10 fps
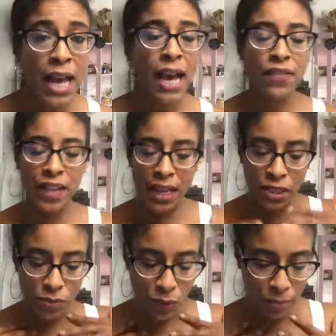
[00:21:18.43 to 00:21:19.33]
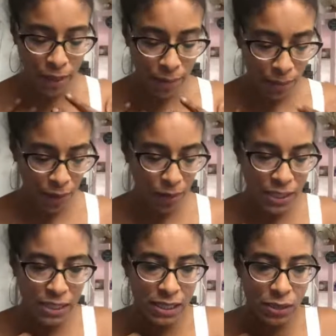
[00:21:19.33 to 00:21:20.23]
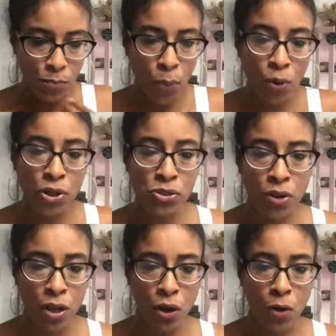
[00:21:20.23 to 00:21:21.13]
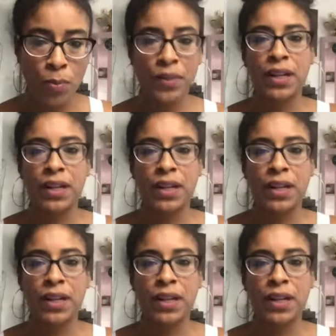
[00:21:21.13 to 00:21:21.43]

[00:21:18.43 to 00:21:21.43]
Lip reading: And then when my pores are all open,